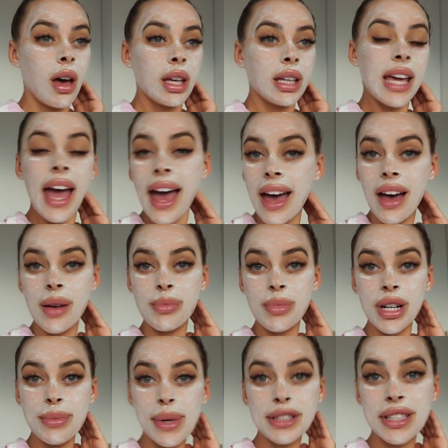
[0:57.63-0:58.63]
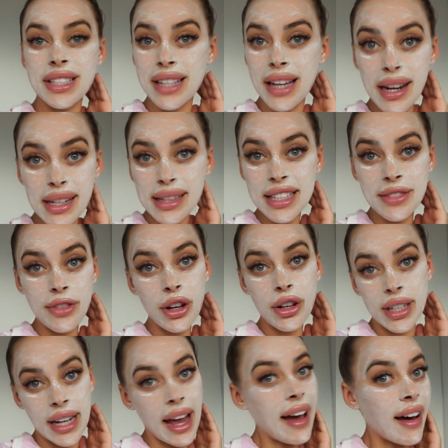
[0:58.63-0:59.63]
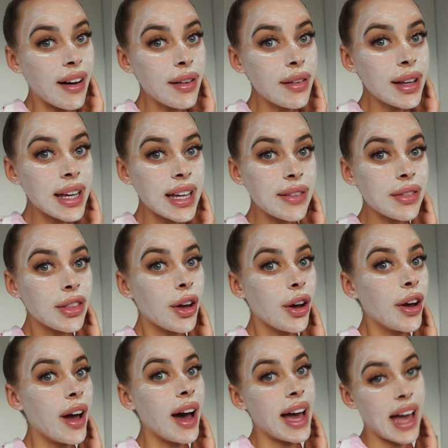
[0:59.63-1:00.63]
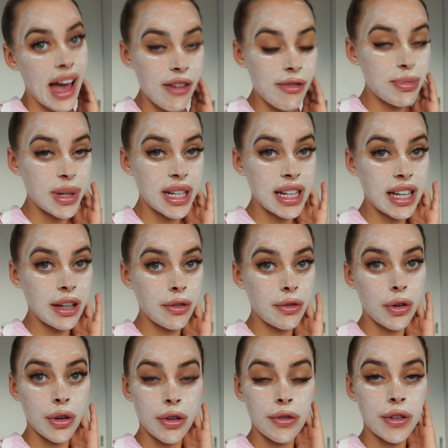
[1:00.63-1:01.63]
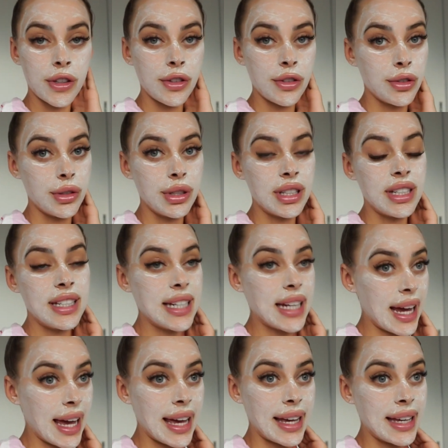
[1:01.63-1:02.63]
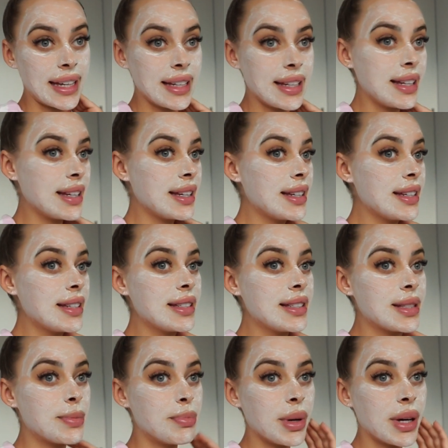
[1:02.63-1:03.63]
yeah, I'm pretty much starting this vlog now, even though I have been here for a few days.